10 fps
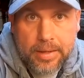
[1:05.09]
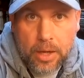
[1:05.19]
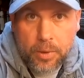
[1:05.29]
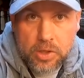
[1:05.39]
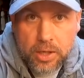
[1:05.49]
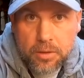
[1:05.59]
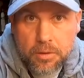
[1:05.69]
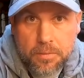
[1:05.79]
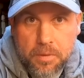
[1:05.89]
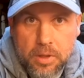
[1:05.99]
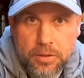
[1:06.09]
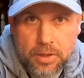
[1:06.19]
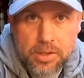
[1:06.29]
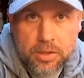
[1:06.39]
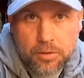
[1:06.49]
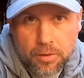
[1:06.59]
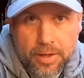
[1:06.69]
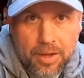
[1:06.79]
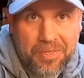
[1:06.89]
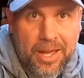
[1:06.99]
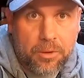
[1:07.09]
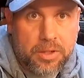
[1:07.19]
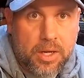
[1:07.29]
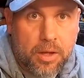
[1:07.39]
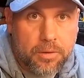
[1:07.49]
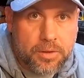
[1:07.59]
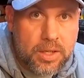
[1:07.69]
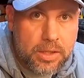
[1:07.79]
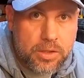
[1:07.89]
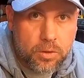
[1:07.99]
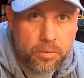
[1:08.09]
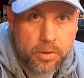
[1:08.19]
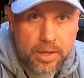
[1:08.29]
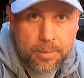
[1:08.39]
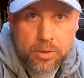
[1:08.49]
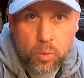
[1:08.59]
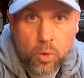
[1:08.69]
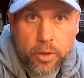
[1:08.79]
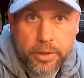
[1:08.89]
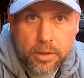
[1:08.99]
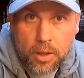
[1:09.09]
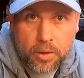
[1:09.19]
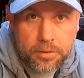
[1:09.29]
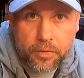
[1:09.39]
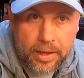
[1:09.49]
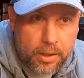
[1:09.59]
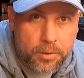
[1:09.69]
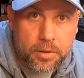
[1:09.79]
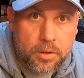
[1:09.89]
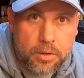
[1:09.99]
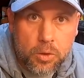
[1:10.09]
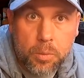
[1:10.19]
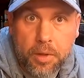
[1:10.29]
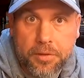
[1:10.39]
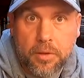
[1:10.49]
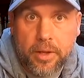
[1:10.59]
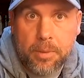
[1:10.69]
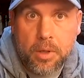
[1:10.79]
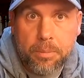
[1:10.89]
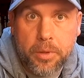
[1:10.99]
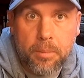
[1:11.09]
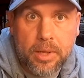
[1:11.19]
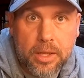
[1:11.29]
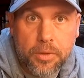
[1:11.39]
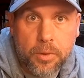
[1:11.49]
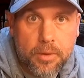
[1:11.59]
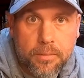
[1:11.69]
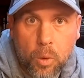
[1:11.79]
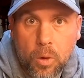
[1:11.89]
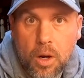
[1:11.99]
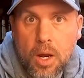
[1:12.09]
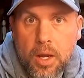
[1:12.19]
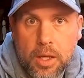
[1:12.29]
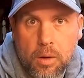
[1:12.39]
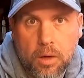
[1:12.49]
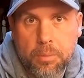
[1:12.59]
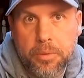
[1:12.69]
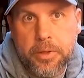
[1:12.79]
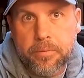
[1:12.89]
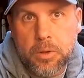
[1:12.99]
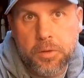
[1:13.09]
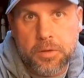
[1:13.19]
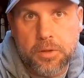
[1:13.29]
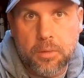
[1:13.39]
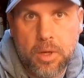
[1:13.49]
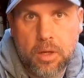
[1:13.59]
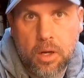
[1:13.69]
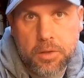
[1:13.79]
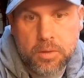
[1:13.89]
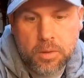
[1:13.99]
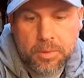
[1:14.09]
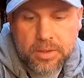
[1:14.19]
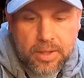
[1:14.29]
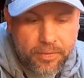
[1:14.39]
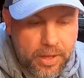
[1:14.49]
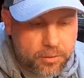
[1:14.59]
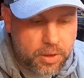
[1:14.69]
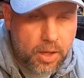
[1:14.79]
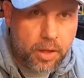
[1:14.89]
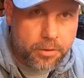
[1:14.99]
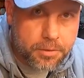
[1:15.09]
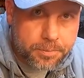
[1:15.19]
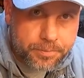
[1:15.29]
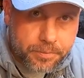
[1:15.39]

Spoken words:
Now, injectors for these engines are like $1,000 each. So if you damage one, you know, that's $1,002 plus the labor to put them in, three, four, you know, a complete fuel system could cost you up to $10,000.